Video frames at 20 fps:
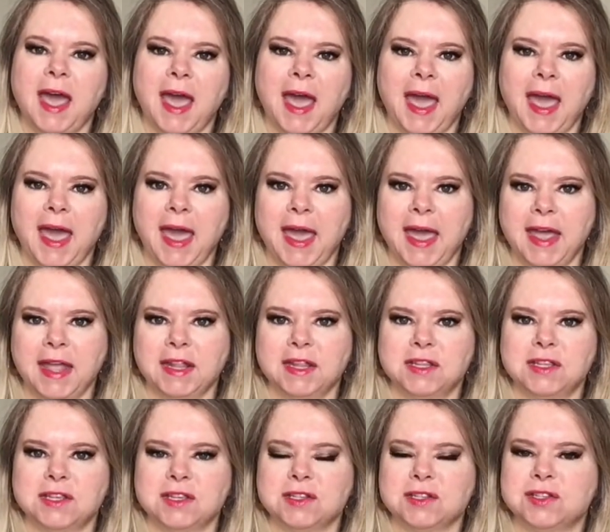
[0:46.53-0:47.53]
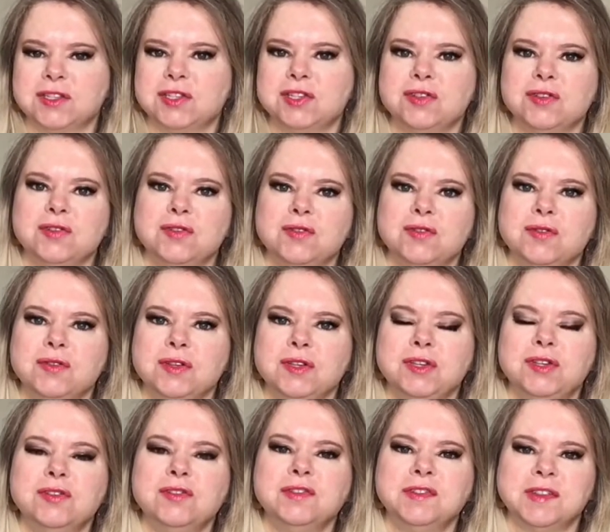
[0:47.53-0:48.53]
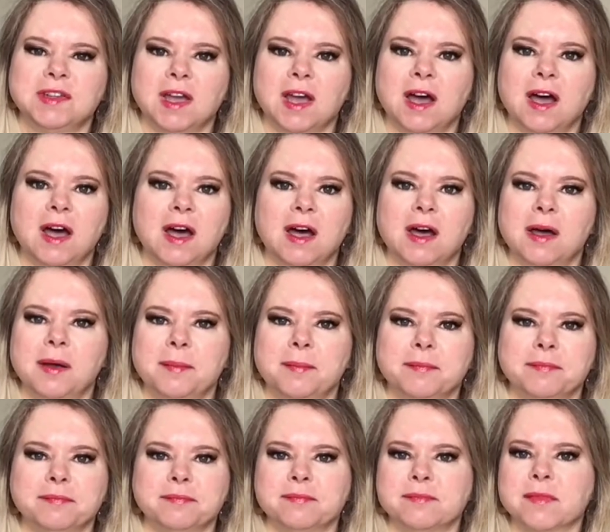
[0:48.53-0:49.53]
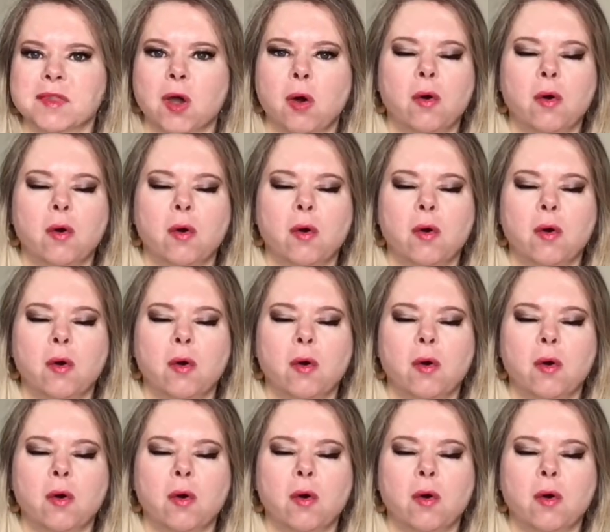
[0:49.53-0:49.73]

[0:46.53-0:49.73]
and to use um,